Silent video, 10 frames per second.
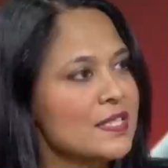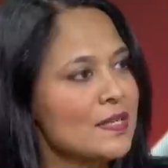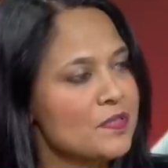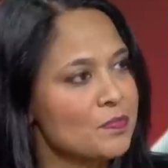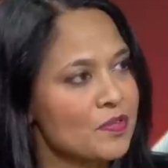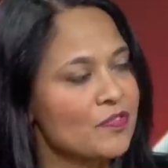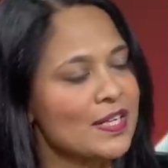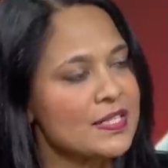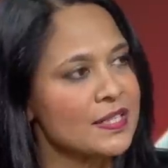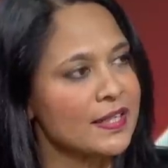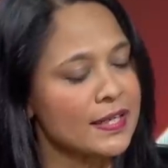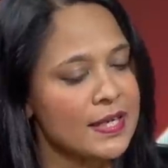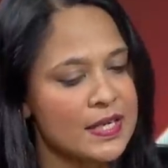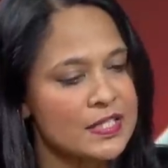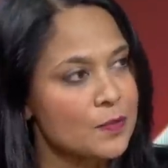terms of providing
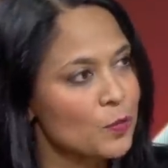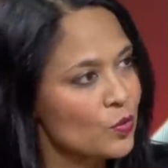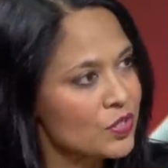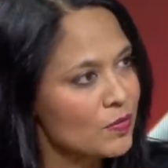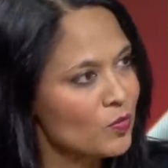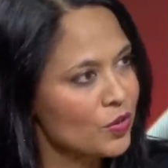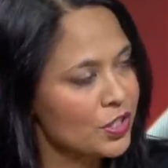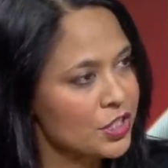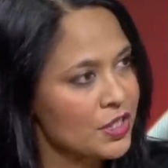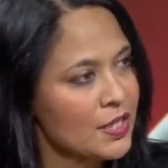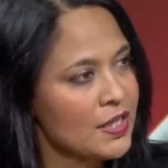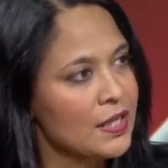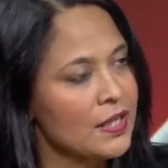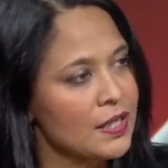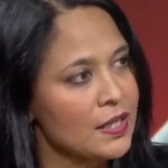support to mortgage
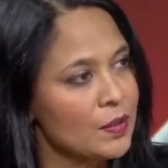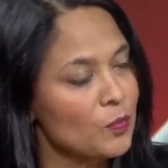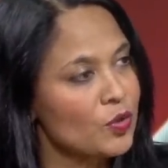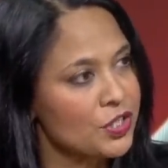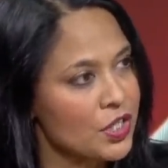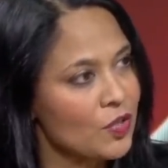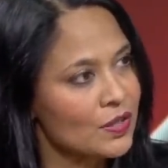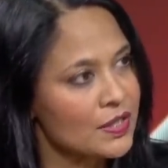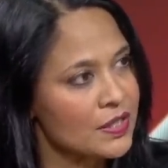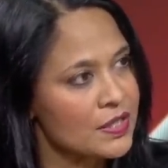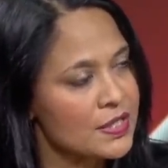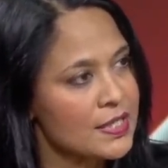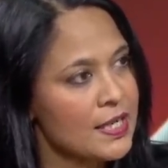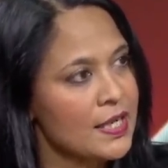holders.